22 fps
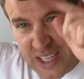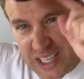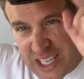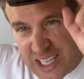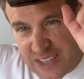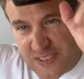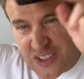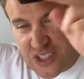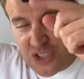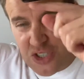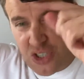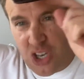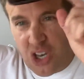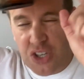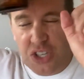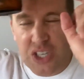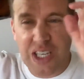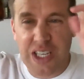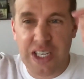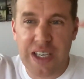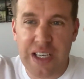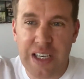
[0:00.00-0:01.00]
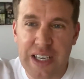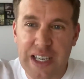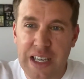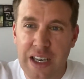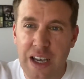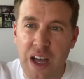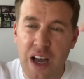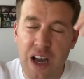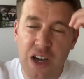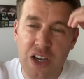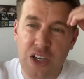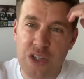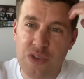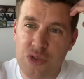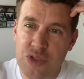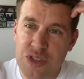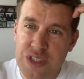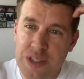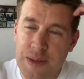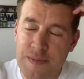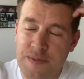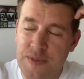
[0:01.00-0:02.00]
if it's not like a clear lager or
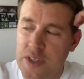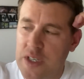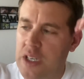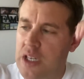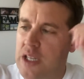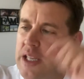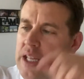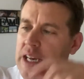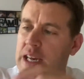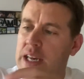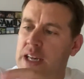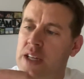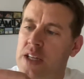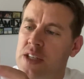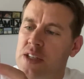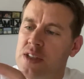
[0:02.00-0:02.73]
something like that,